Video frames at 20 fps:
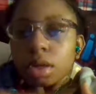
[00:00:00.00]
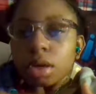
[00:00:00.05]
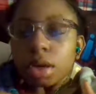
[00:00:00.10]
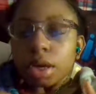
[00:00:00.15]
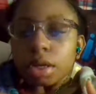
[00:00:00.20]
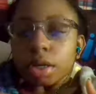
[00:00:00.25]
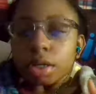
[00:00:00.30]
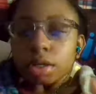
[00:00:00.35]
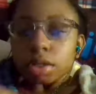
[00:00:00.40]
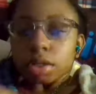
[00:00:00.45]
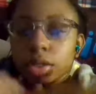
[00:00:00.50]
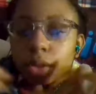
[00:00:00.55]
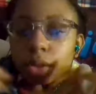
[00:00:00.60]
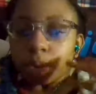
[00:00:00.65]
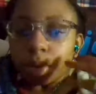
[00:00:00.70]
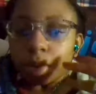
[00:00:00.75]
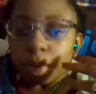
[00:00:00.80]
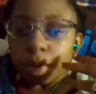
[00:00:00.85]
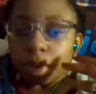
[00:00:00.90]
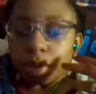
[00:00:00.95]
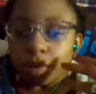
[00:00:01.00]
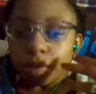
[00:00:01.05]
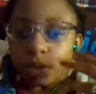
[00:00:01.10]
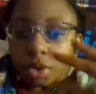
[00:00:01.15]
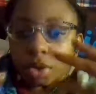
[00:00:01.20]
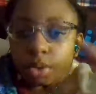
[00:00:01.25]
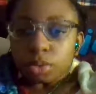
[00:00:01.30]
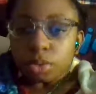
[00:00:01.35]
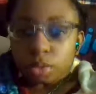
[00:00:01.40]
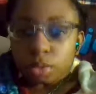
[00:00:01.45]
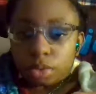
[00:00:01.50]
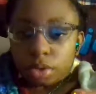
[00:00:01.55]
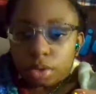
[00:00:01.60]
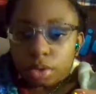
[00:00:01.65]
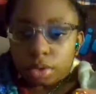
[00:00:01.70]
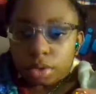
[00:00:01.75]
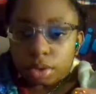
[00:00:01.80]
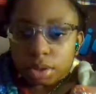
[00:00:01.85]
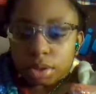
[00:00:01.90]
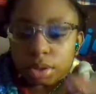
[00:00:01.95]
I just don't want to make the video too long.
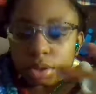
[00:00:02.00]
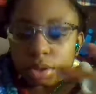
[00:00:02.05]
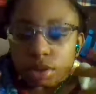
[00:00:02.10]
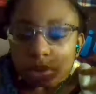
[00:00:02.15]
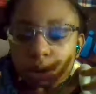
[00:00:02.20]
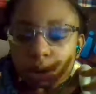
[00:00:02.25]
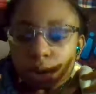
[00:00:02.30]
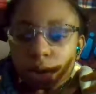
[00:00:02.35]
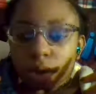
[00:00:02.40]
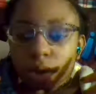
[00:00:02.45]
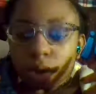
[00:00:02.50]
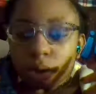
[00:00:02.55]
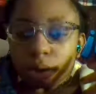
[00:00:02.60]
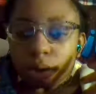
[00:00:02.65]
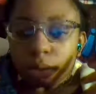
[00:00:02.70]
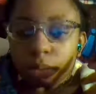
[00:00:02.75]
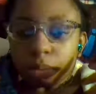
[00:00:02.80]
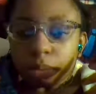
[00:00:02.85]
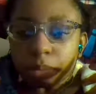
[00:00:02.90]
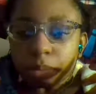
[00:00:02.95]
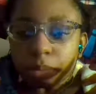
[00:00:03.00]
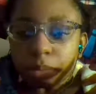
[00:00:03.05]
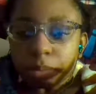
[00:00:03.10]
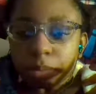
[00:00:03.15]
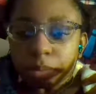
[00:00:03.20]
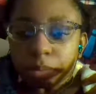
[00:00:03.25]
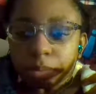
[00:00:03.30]
Um,